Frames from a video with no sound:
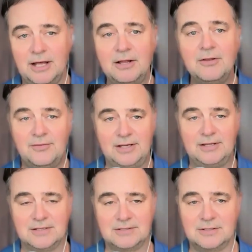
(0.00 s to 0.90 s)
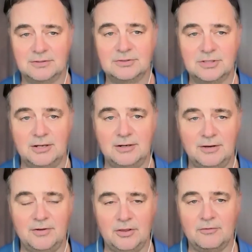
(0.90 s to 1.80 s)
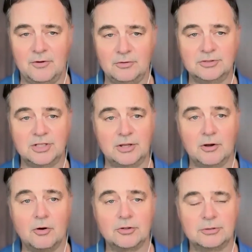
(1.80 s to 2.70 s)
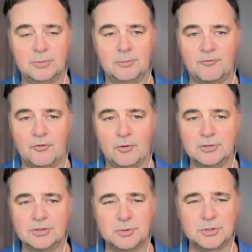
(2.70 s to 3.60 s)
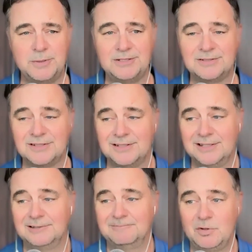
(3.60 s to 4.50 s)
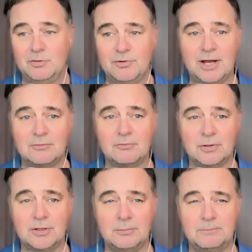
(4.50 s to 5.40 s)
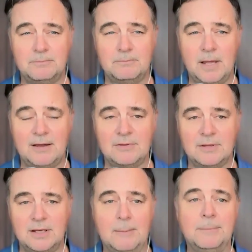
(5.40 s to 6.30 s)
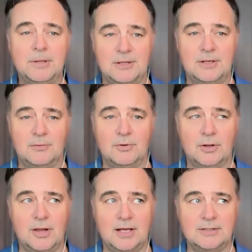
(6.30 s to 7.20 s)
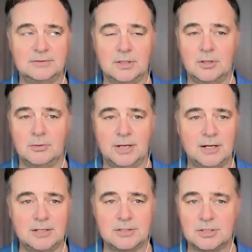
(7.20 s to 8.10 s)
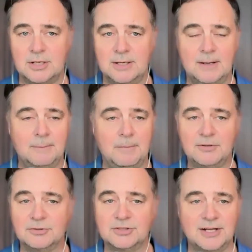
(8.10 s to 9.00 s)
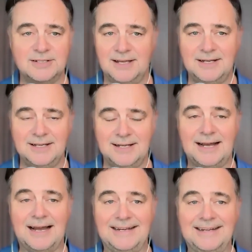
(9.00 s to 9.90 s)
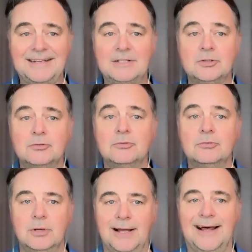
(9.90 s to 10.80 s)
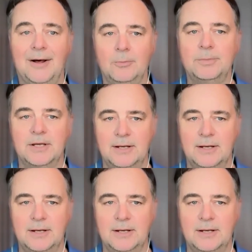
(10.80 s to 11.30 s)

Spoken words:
elevate the skill set of other folks and their ultimate performance, which means you've got to really have the empathy to realize, oh my gosh, Michael's not getting it. I need to help